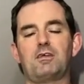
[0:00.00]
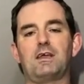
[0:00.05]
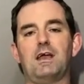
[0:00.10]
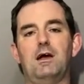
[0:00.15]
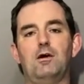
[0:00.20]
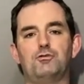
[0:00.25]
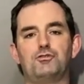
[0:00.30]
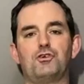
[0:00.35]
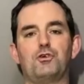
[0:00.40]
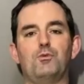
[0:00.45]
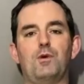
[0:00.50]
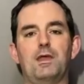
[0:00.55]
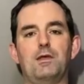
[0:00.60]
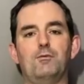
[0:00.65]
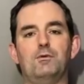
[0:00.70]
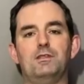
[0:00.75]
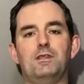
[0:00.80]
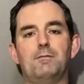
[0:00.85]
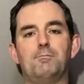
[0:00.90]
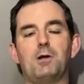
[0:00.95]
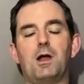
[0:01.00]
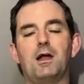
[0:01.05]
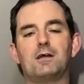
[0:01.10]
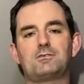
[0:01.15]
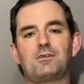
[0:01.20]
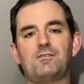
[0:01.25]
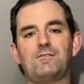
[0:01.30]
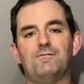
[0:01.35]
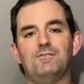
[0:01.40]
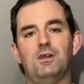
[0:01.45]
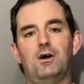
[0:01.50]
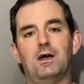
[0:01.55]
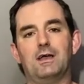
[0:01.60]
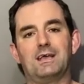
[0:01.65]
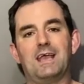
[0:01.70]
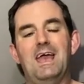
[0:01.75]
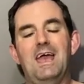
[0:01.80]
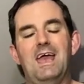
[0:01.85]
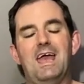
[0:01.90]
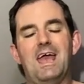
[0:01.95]
counterweight when they practice flying
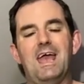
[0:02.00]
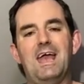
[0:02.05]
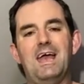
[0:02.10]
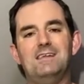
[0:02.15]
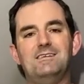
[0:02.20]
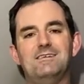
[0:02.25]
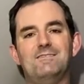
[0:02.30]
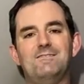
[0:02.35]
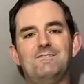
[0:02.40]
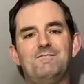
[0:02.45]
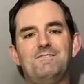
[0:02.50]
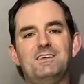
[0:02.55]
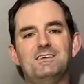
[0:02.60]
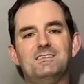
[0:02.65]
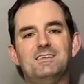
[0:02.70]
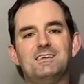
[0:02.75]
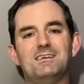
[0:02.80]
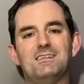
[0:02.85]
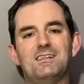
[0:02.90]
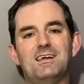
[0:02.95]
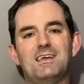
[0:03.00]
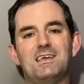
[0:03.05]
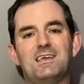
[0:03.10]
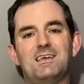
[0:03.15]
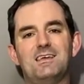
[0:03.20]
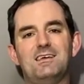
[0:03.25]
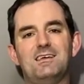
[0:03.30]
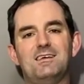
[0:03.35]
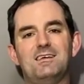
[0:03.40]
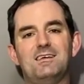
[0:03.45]
and feeling like